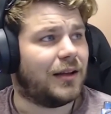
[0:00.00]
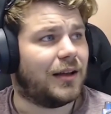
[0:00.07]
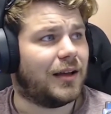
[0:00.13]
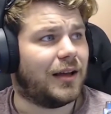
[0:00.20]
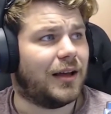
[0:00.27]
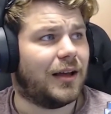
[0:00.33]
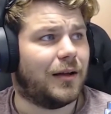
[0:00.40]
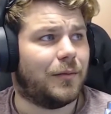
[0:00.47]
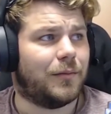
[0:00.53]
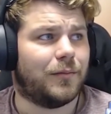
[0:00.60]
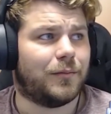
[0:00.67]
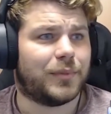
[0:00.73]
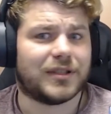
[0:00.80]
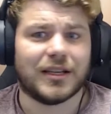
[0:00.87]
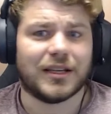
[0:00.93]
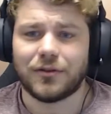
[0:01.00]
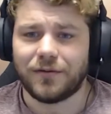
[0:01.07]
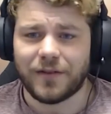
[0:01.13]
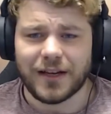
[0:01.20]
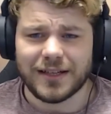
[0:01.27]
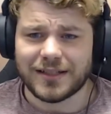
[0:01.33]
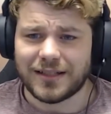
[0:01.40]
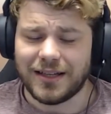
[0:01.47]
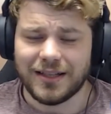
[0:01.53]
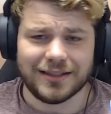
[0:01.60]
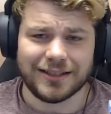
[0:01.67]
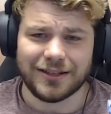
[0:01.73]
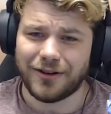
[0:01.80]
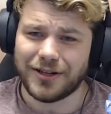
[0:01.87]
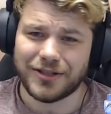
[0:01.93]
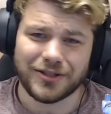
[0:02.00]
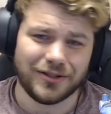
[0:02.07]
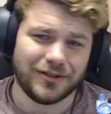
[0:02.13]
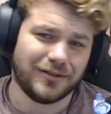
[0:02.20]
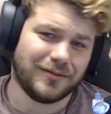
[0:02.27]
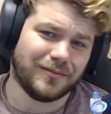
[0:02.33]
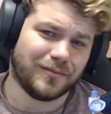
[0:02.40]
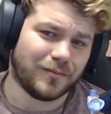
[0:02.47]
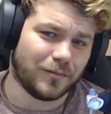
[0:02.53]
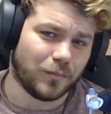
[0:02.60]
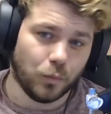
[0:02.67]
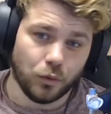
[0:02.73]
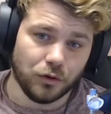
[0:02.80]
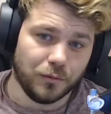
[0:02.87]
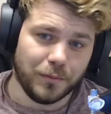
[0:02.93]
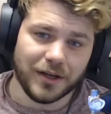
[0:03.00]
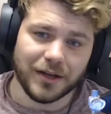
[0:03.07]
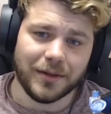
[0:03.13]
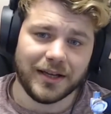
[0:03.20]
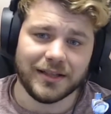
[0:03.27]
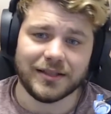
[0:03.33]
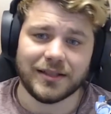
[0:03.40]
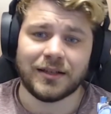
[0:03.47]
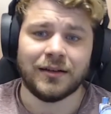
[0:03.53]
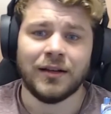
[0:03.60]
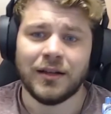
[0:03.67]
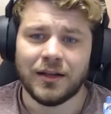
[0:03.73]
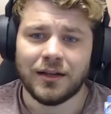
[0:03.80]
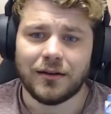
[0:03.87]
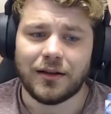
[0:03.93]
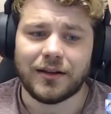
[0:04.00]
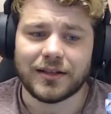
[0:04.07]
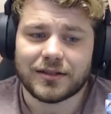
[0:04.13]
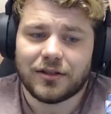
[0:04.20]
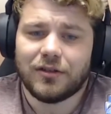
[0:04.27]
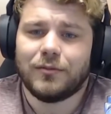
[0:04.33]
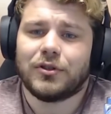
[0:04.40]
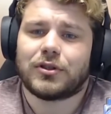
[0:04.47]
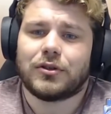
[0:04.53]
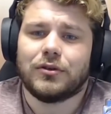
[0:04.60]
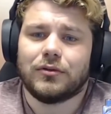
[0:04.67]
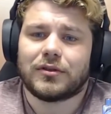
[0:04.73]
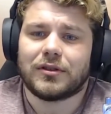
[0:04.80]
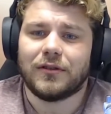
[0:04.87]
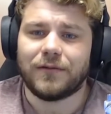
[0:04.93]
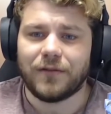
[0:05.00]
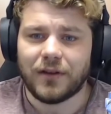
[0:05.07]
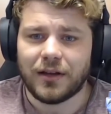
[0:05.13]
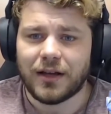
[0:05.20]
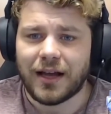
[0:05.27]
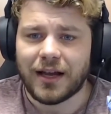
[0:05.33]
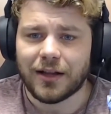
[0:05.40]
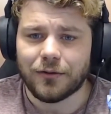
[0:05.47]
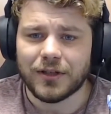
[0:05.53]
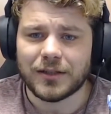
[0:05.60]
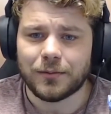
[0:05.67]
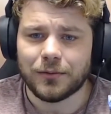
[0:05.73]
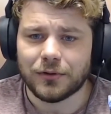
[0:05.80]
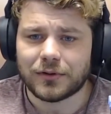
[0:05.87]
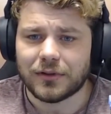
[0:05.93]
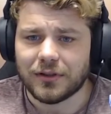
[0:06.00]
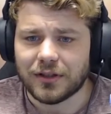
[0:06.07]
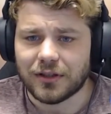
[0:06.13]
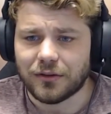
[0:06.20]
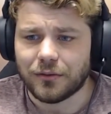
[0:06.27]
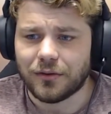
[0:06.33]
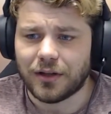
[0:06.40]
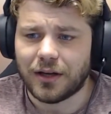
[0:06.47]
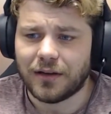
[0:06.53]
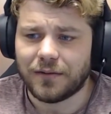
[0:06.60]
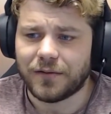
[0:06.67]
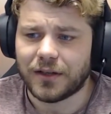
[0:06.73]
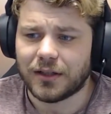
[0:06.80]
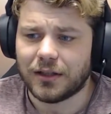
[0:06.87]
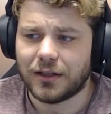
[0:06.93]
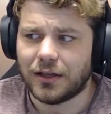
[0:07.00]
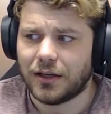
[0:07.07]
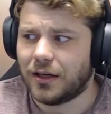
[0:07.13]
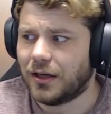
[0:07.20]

Potential Faceit integration would be amazing. Like, there's so much cool stuff that Halo Esports can do that I think